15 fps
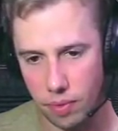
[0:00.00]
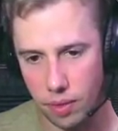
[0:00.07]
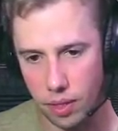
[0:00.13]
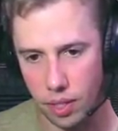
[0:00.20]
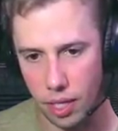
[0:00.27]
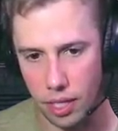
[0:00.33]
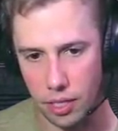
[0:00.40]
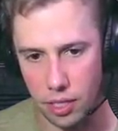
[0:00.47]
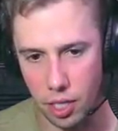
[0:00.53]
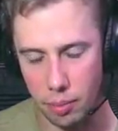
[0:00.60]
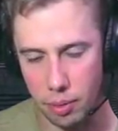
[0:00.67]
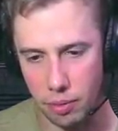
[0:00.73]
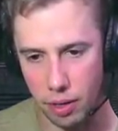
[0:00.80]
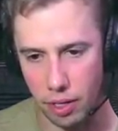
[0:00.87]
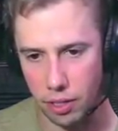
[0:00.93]
okay he's gotta
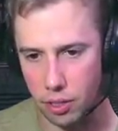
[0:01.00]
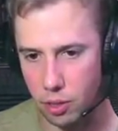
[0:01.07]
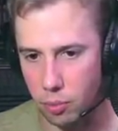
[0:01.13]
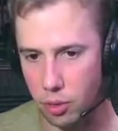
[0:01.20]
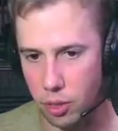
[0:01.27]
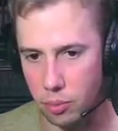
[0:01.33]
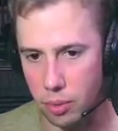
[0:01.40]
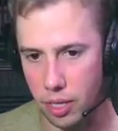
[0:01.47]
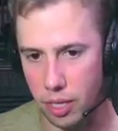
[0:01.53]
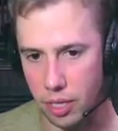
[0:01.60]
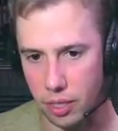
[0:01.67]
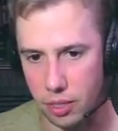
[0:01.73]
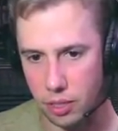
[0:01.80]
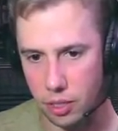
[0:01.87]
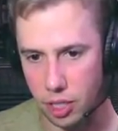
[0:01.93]
be around here somewhere man
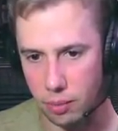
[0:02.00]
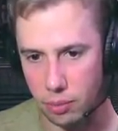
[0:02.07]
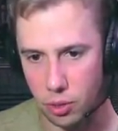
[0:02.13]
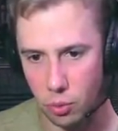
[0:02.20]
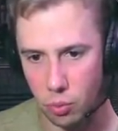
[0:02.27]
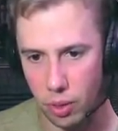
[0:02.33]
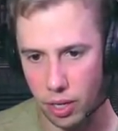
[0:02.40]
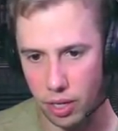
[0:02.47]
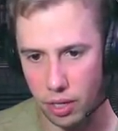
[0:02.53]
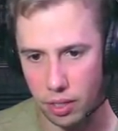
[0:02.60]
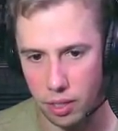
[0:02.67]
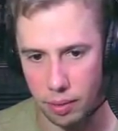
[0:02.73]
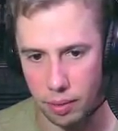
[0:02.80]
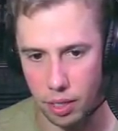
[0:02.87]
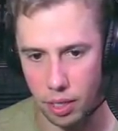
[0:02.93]
james dewitt
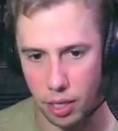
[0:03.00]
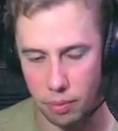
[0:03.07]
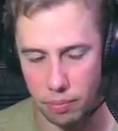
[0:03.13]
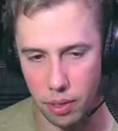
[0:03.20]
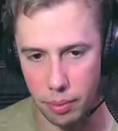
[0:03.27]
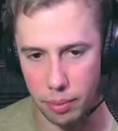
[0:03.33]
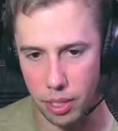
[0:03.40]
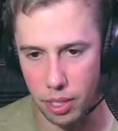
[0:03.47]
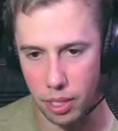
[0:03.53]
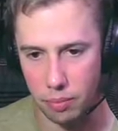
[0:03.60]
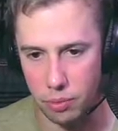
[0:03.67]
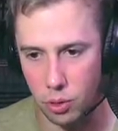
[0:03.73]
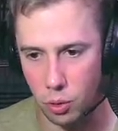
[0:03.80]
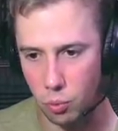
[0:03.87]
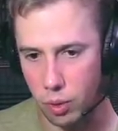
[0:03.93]
i mean uh i mean uh
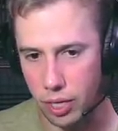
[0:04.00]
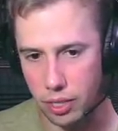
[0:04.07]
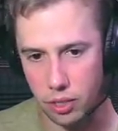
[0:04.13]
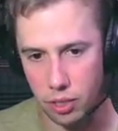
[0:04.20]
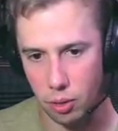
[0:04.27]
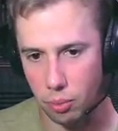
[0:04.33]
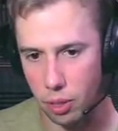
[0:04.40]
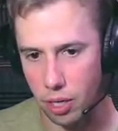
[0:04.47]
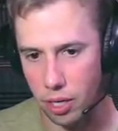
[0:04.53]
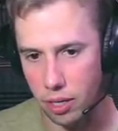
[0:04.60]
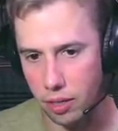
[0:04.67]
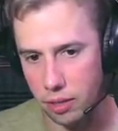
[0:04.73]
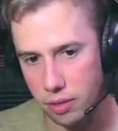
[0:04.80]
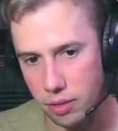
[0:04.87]
dewitt somebody